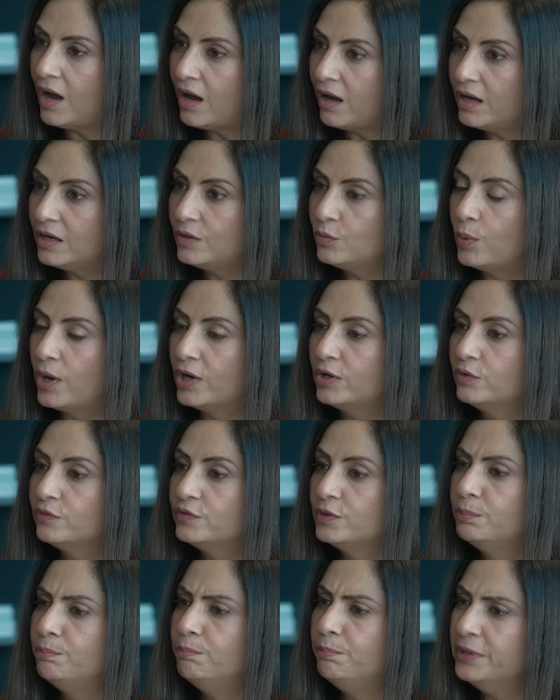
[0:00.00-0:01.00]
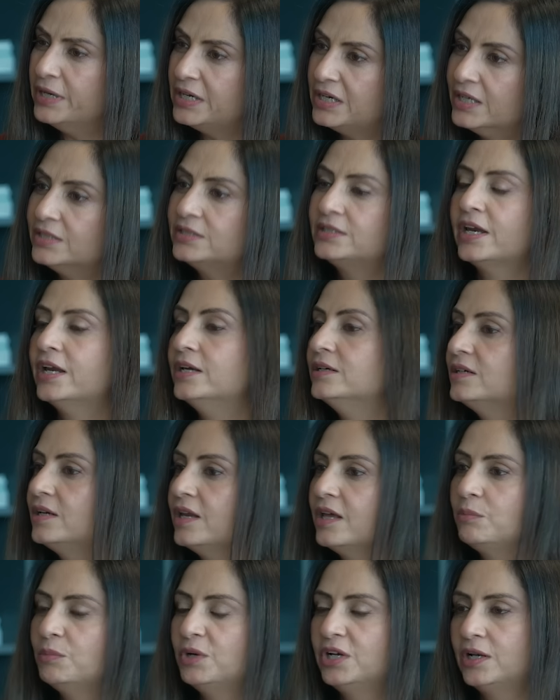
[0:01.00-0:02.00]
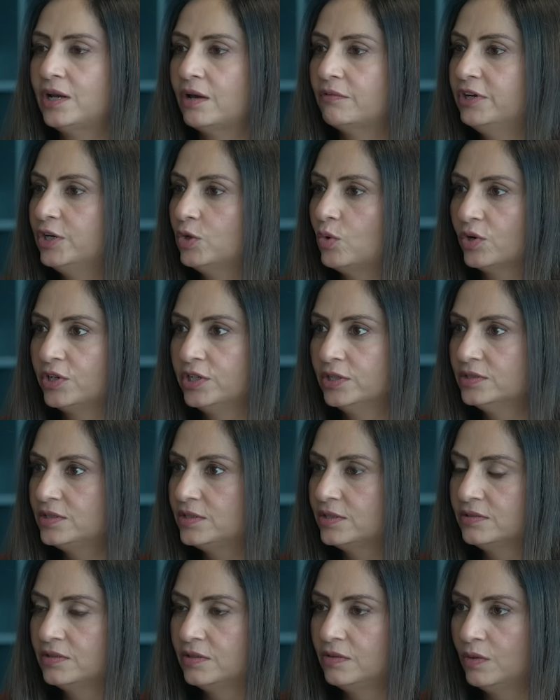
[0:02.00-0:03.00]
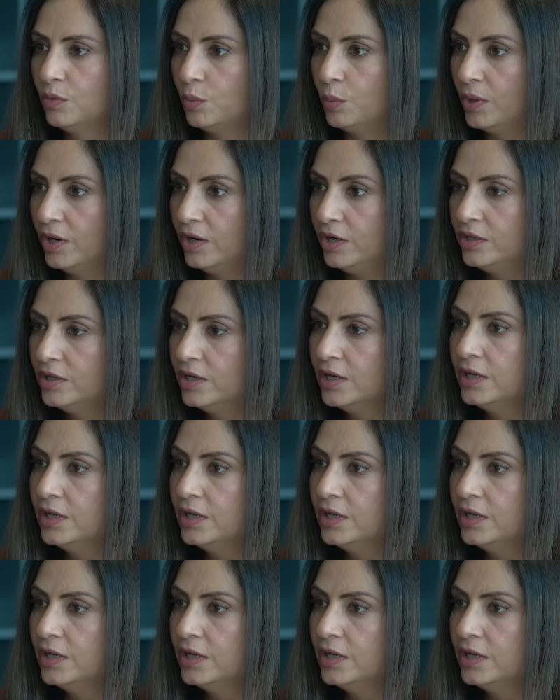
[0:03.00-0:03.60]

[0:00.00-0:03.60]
are one of the biggest entertainment loving audiences in the world.